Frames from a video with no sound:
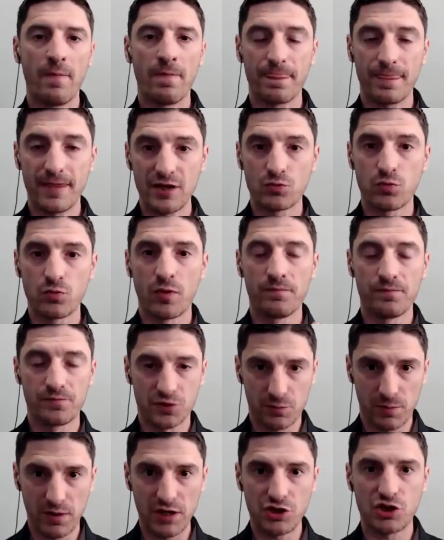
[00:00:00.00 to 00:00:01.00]
These were
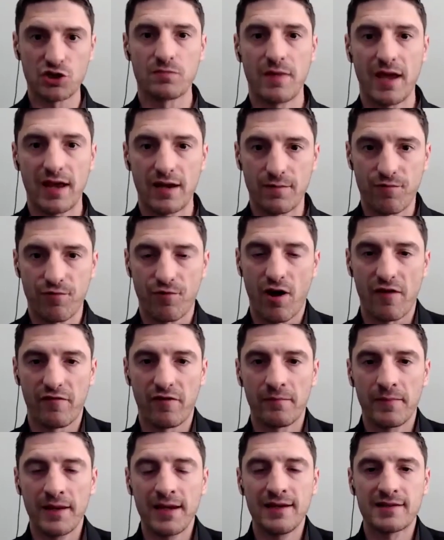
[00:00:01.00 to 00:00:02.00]
speeches made at
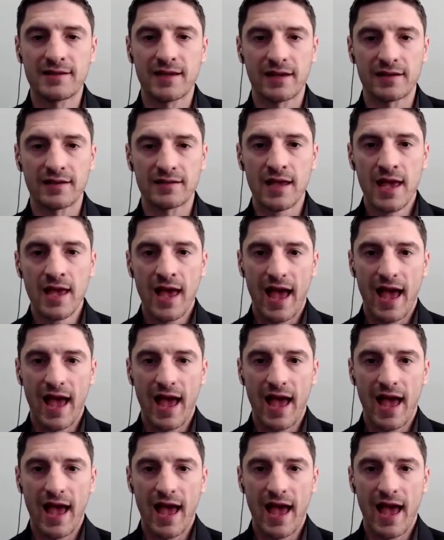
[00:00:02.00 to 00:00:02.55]
private meetings,